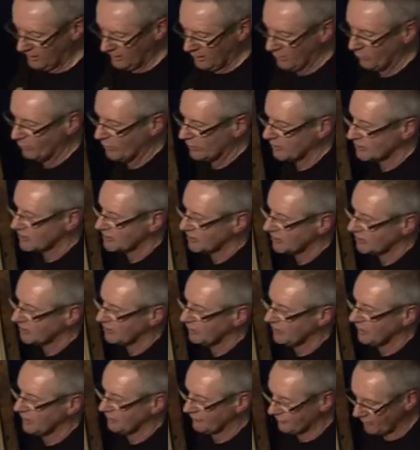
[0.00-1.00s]
And what I said
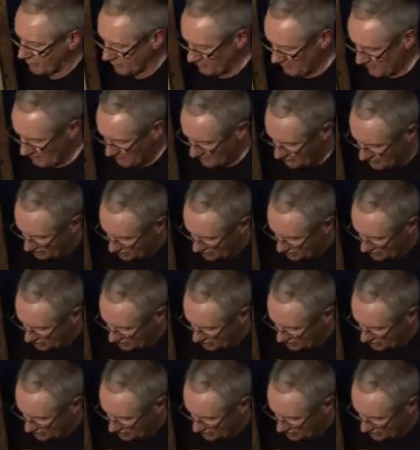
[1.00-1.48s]
earlier on about